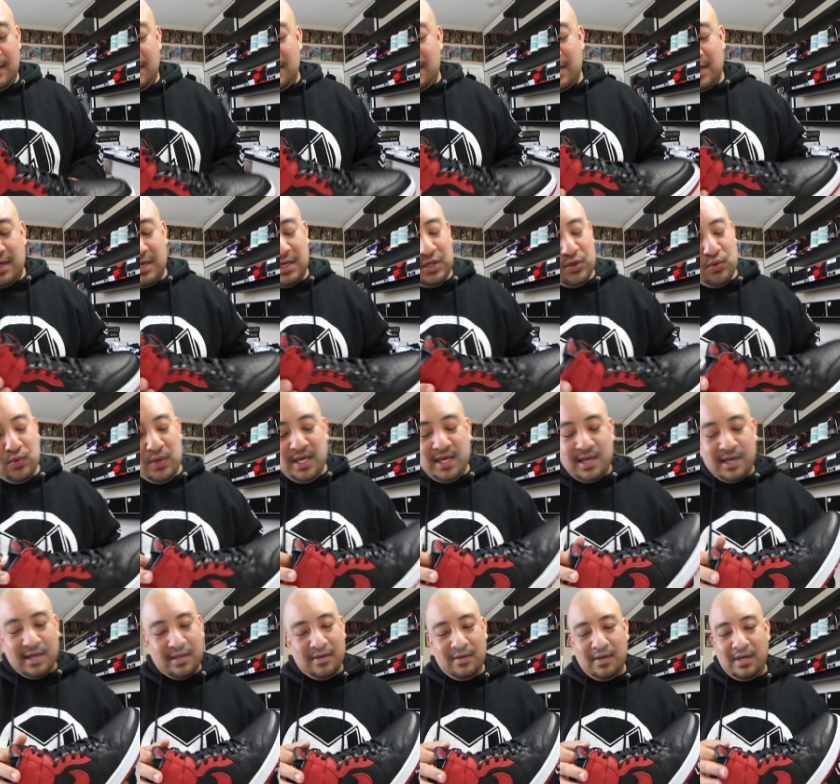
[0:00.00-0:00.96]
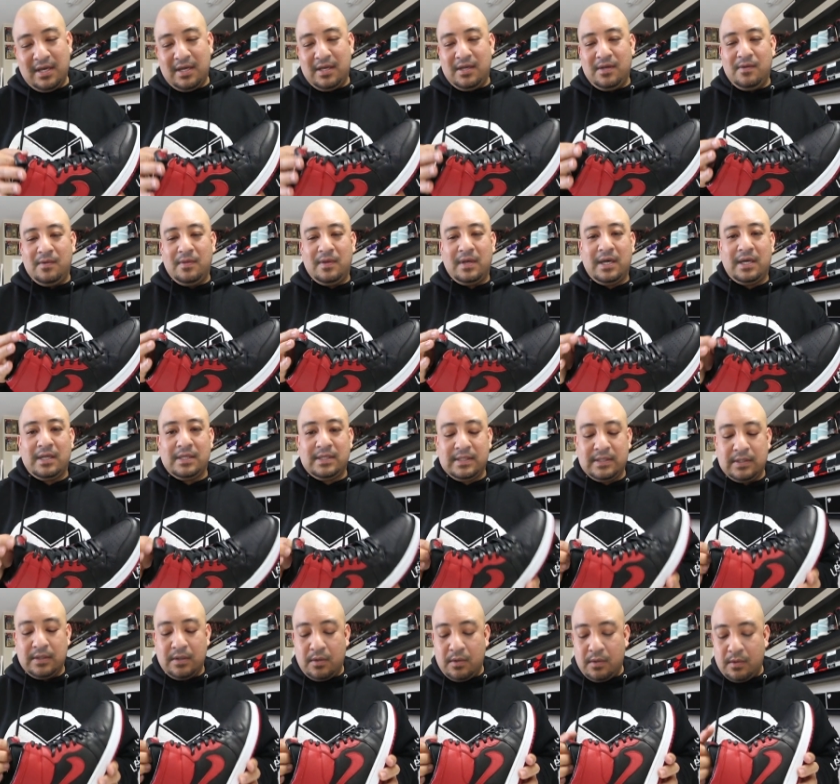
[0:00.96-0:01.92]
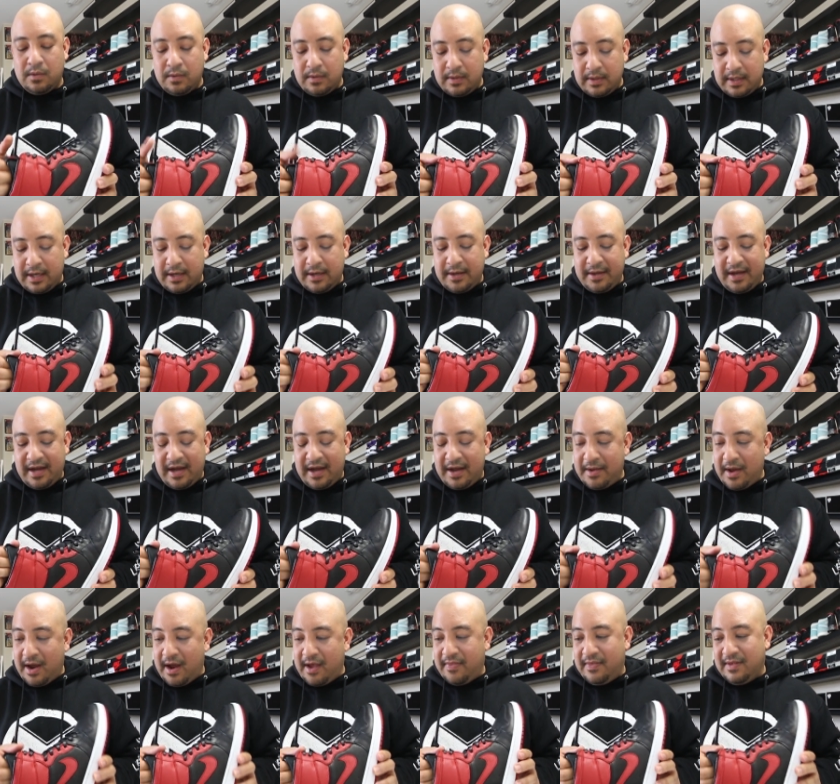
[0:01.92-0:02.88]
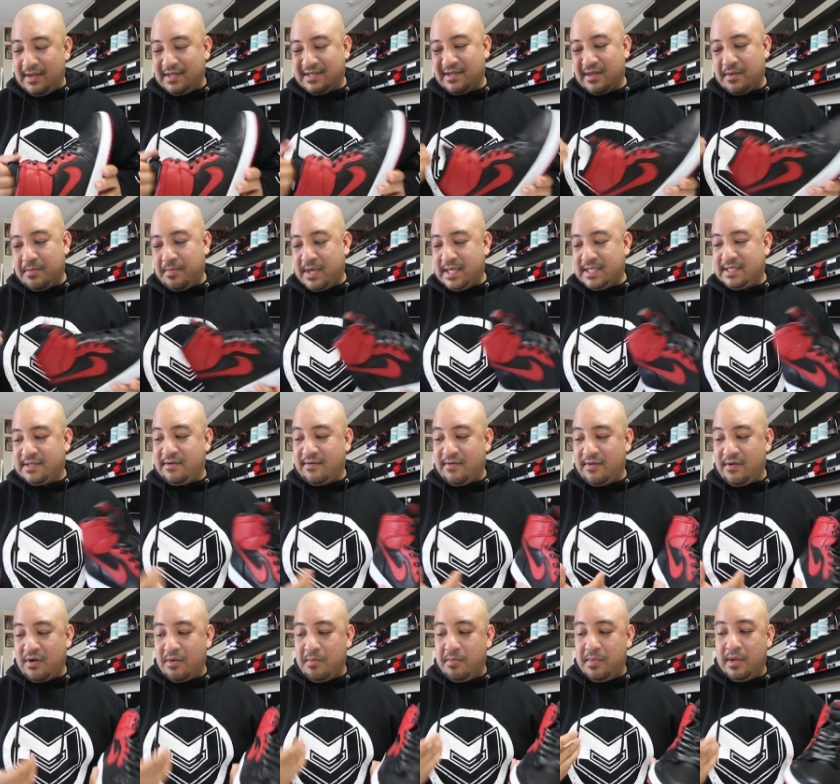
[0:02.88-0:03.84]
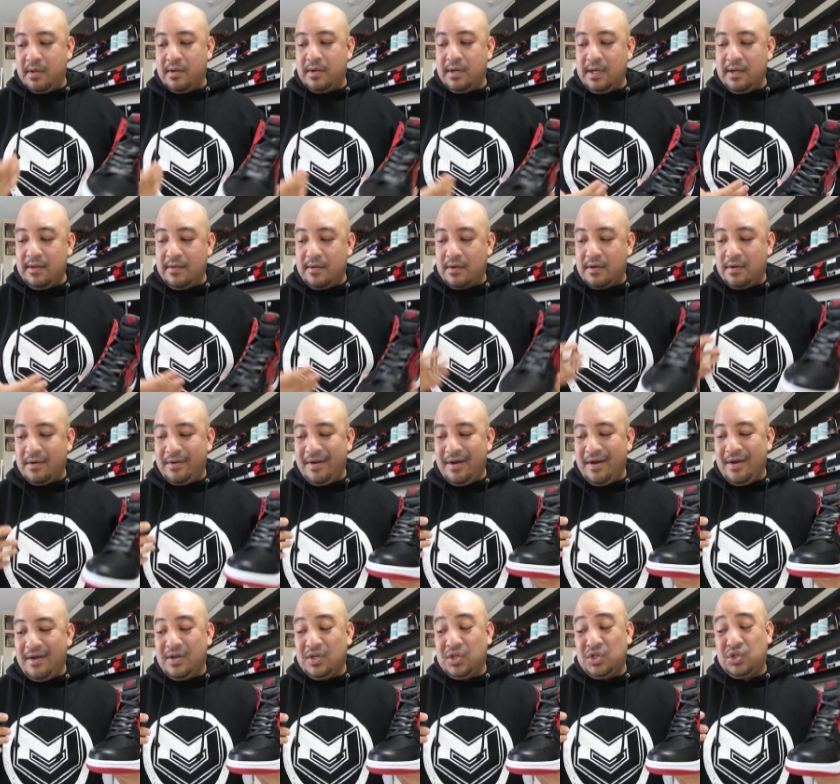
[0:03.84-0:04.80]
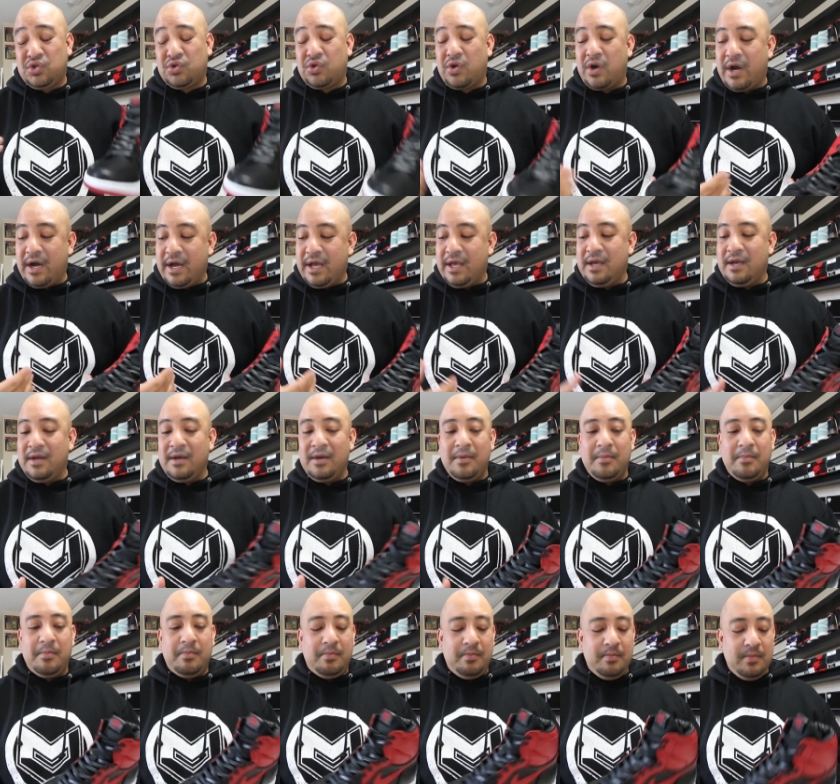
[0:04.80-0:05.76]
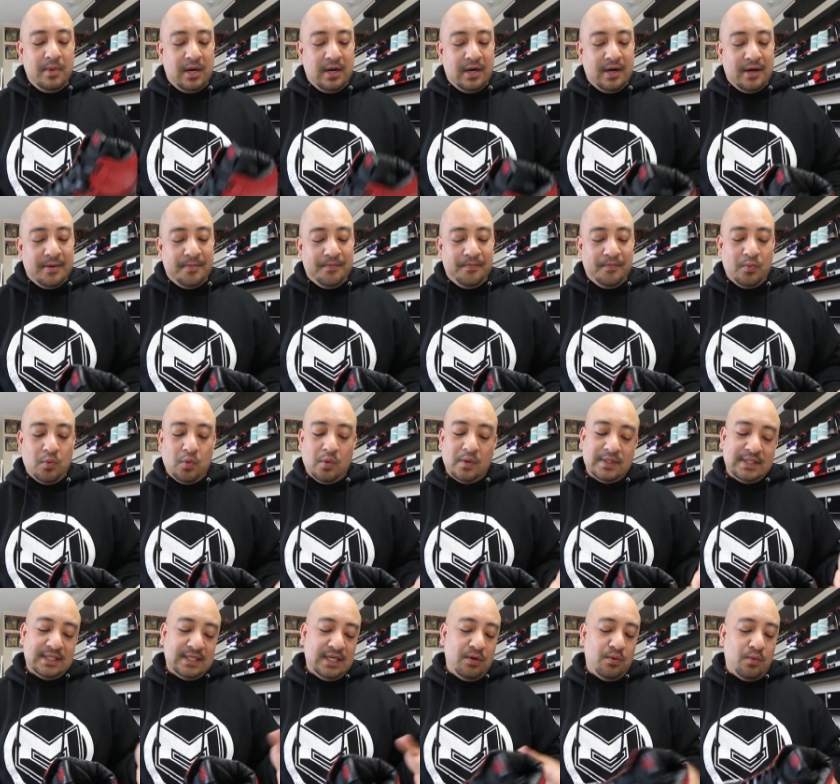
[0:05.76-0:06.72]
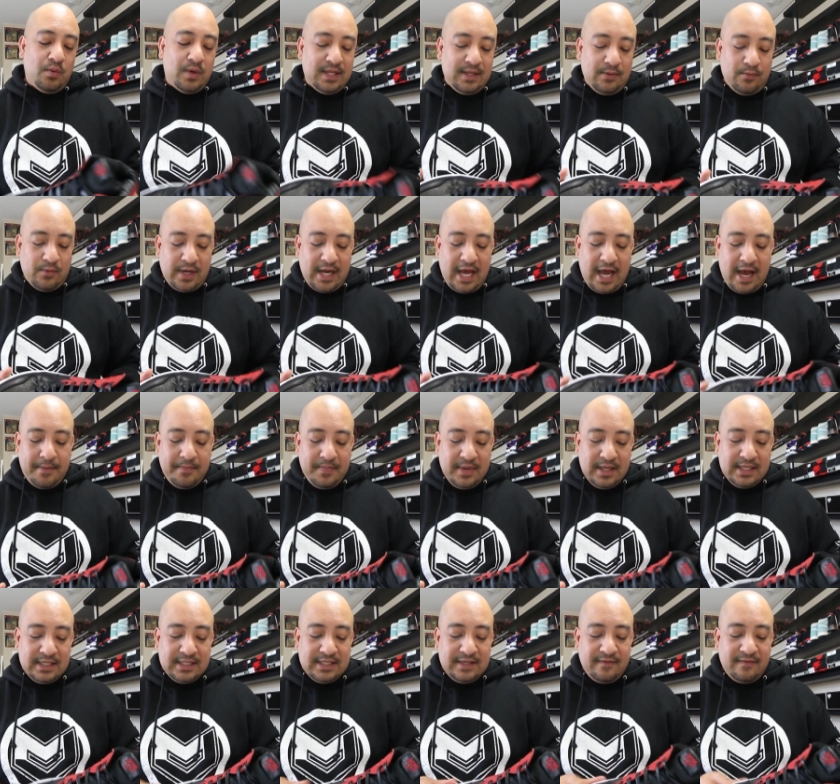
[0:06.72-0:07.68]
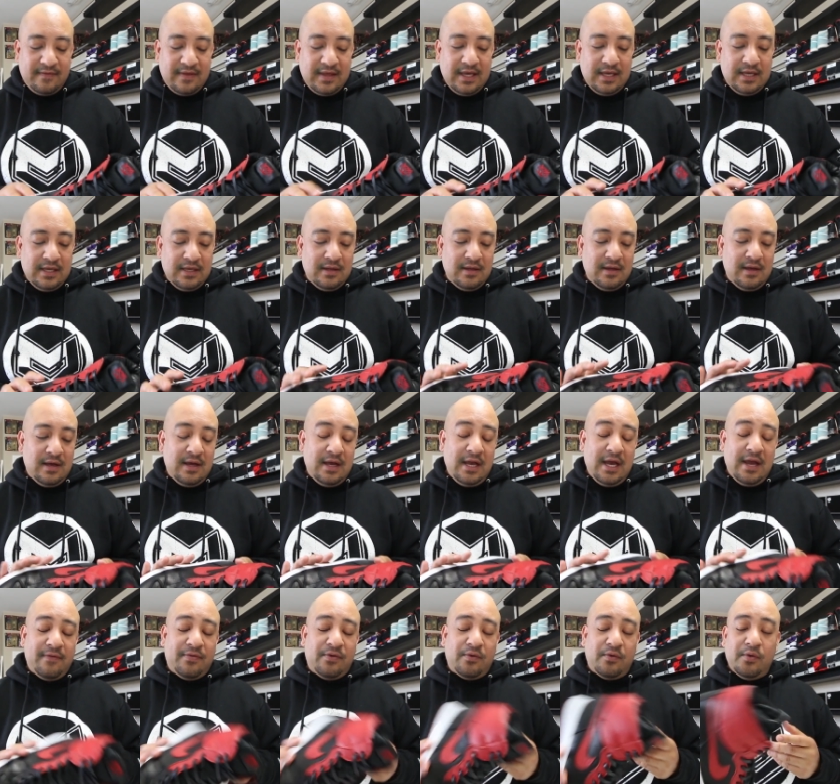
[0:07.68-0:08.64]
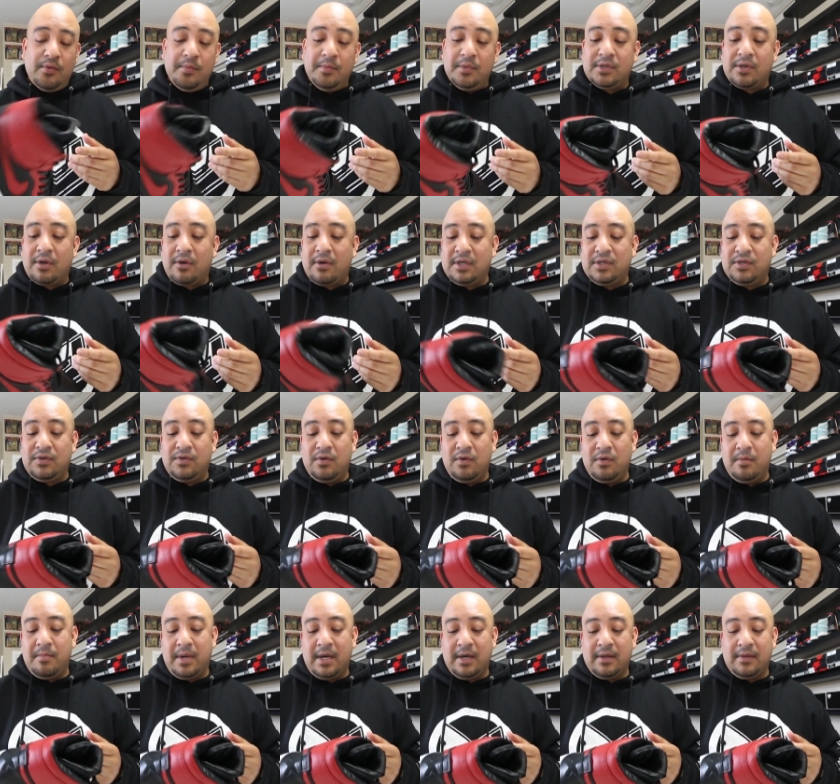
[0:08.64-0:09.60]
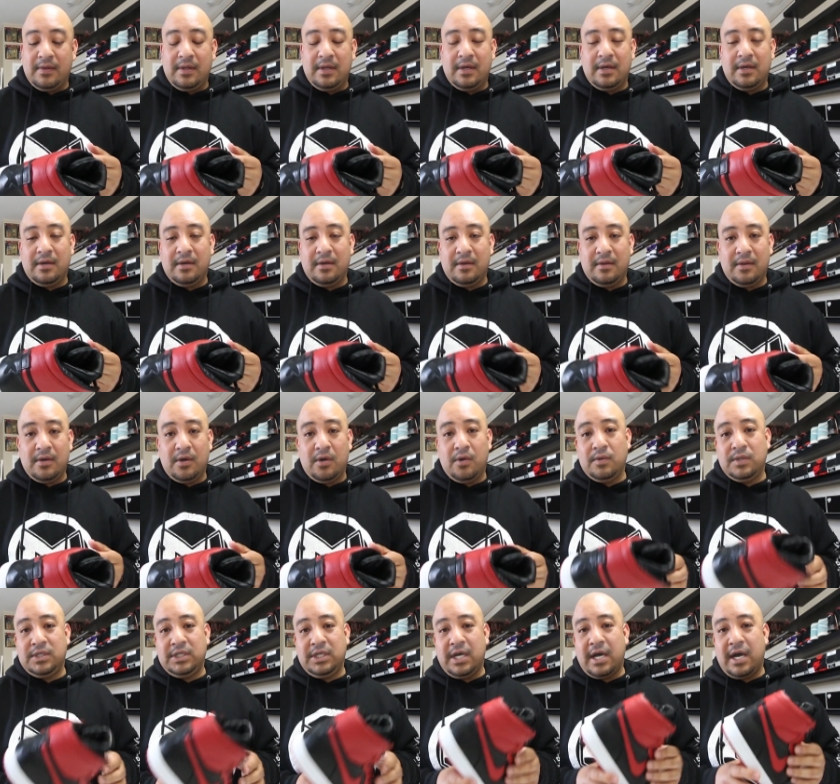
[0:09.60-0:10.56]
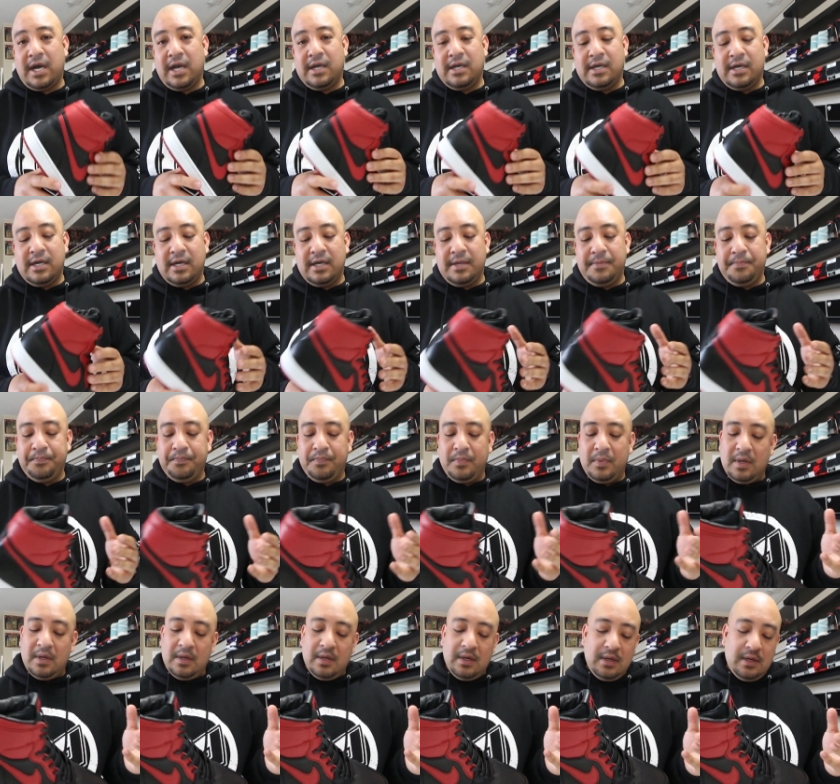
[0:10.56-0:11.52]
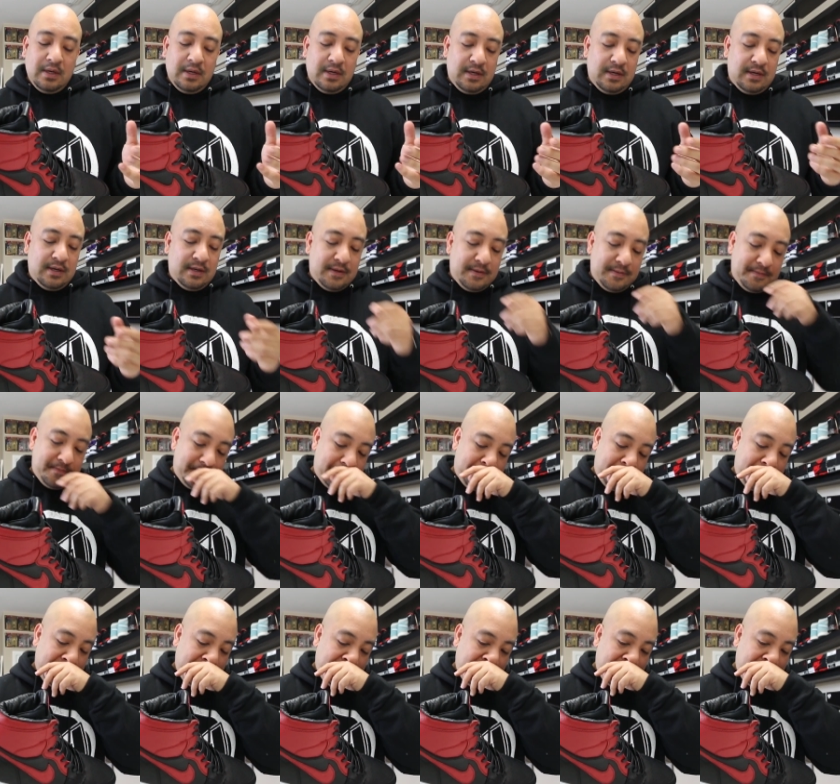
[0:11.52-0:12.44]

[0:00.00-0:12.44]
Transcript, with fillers: You yeah, know? you can't you can't do that. So, uh, I, I think to the best of their ability, they're trying. Um, we'll see what, what happens if they if the rumors are true about the, the O G high cut. Um...